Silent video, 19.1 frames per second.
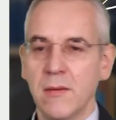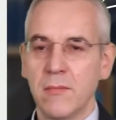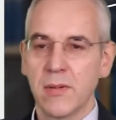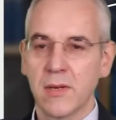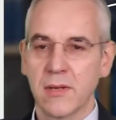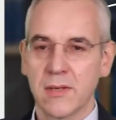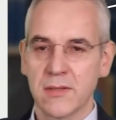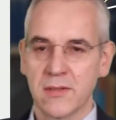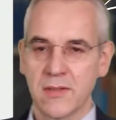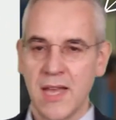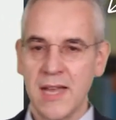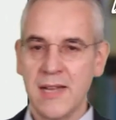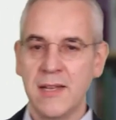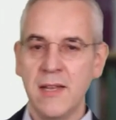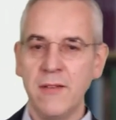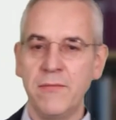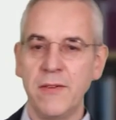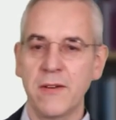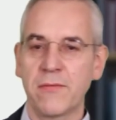They
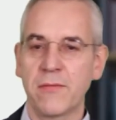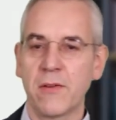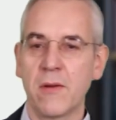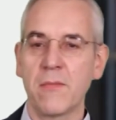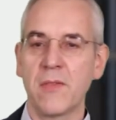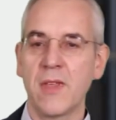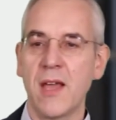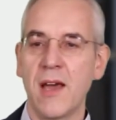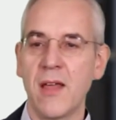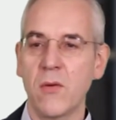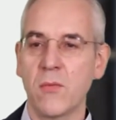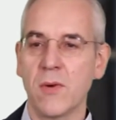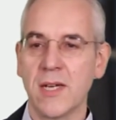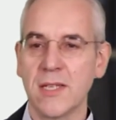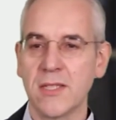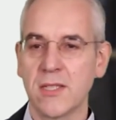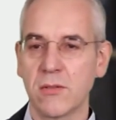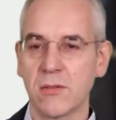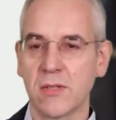differ from the other
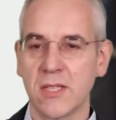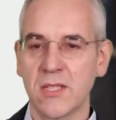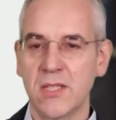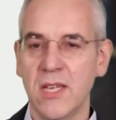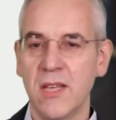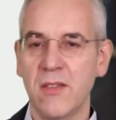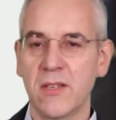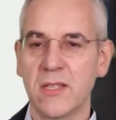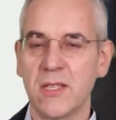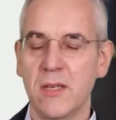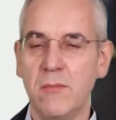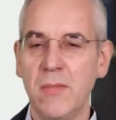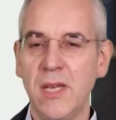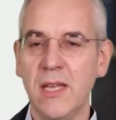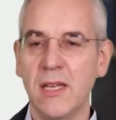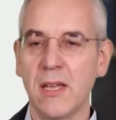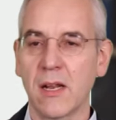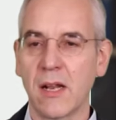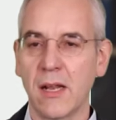ones. You can see this
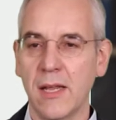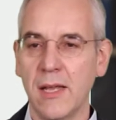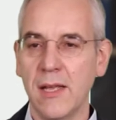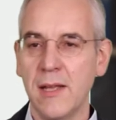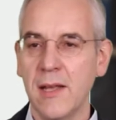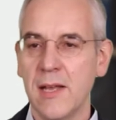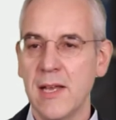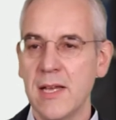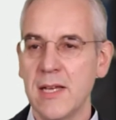immediately.